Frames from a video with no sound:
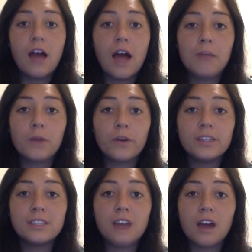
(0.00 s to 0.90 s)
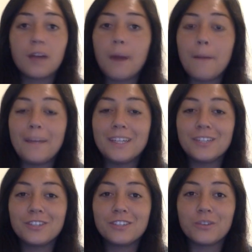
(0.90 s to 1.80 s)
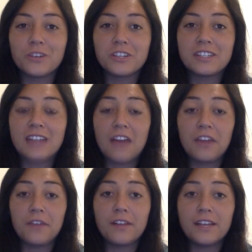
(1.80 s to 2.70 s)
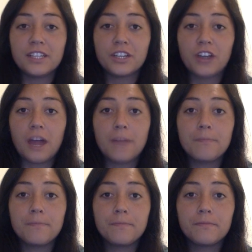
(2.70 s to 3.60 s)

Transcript: I am going to talk about mental disorders and how they relate to crime.